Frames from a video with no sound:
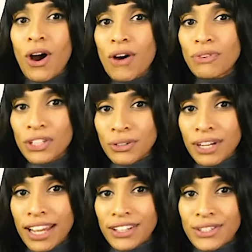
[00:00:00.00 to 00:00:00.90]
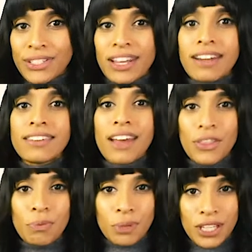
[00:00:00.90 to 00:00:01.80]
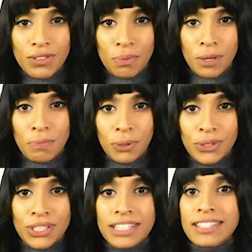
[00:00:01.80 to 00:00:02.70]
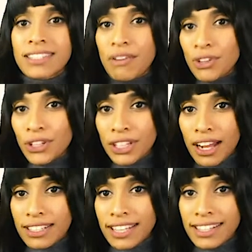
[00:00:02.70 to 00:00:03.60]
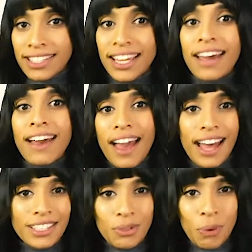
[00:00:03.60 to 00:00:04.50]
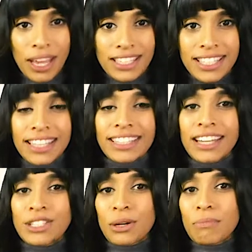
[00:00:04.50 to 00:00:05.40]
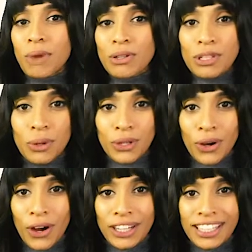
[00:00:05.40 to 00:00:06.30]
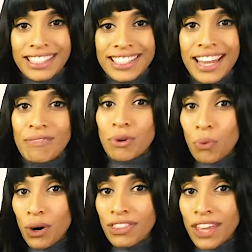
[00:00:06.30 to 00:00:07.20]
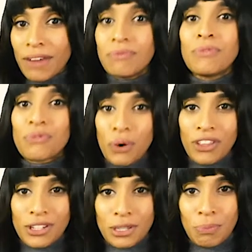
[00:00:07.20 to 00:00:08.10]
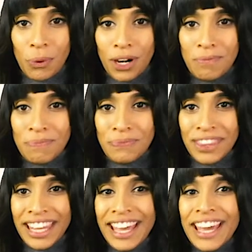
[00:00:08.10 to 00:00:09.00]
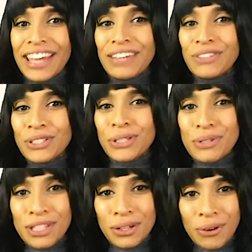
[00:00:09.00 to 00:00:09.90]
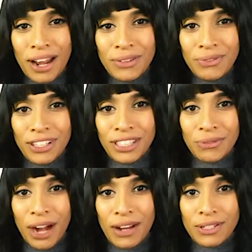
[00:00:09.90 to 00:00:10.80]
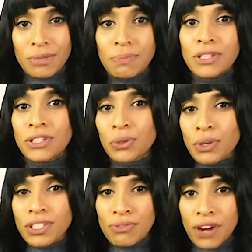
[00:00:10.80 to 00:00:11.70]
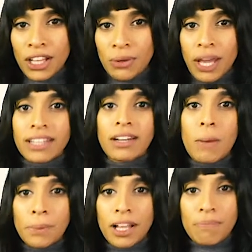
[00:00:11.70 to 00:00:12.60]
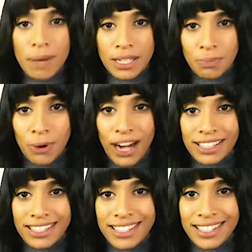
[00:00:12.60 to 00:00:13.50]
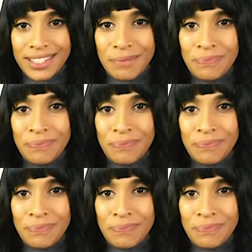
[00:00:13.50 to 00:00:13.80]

offer creators another place for people to discover their content and a way to engage their most loyal audience and reward them for their support. If you choose the crowdfunding route, be sure to follow a couple of best practices.